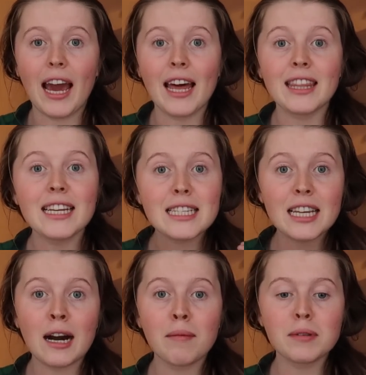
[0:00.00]
And this
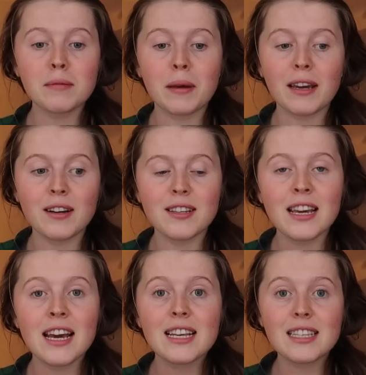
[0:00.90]
comes because
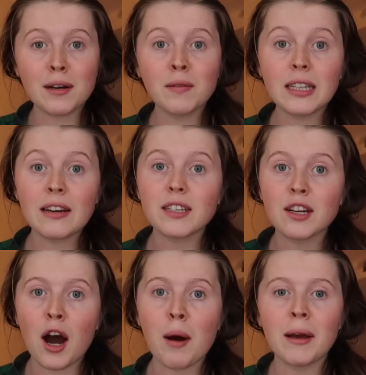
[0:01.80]
someone left a
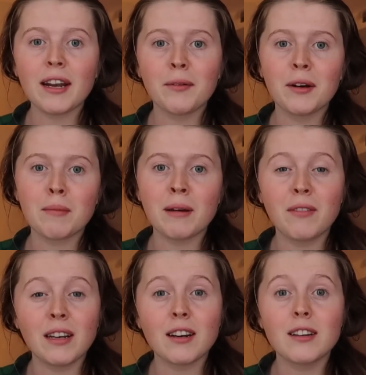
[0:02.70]
comment on one of my
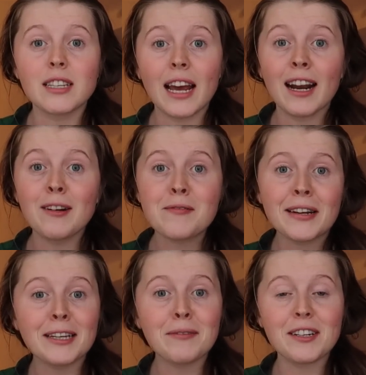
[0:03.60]
videos and I
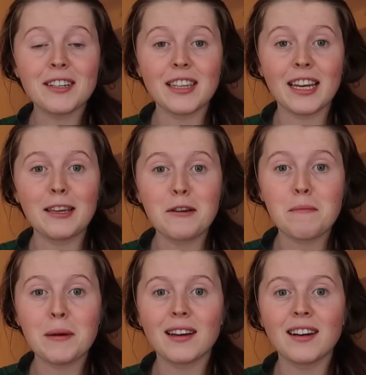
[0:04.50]
really wanted to thank
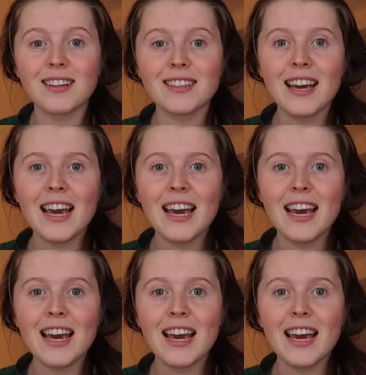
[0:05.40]
you because